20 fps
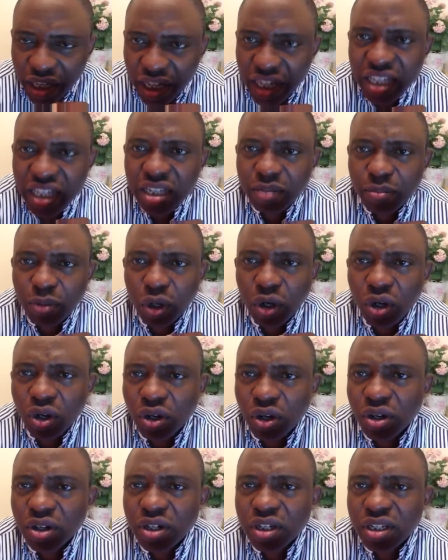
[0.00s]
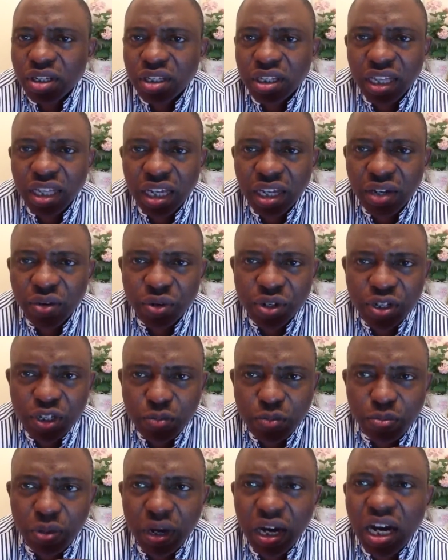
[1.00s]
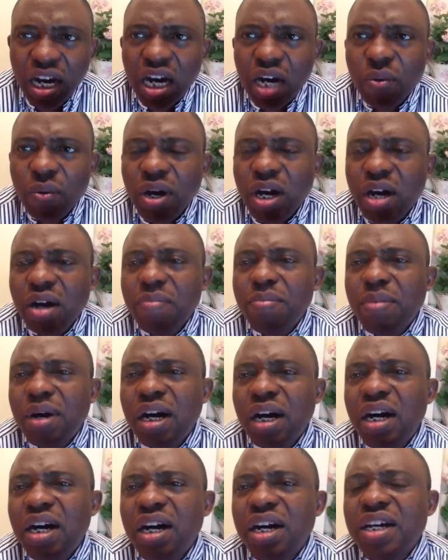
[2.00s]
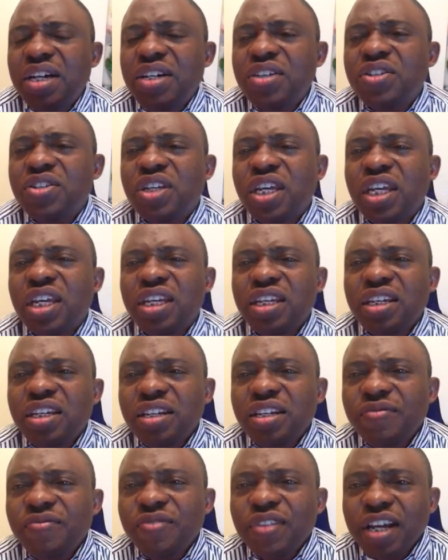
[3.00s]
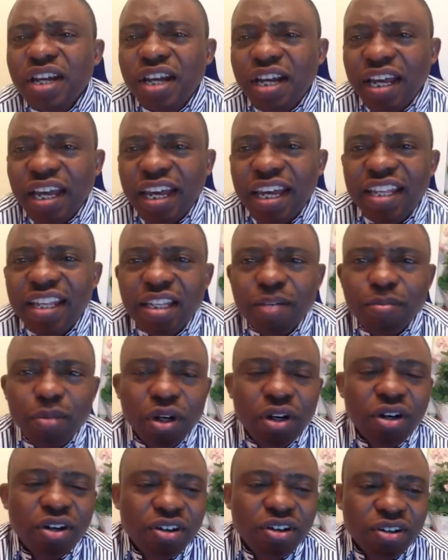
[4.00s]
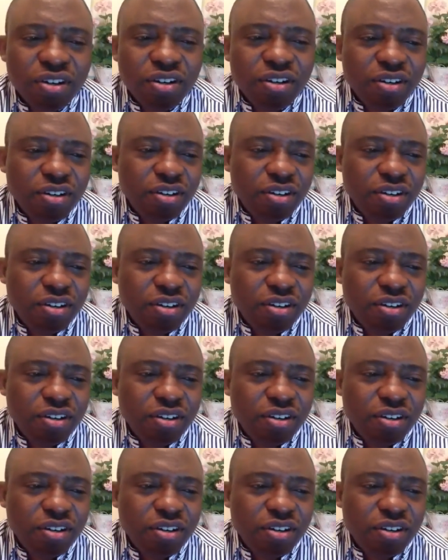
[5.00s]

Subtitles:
In the blood, there is power mighty. In the blood.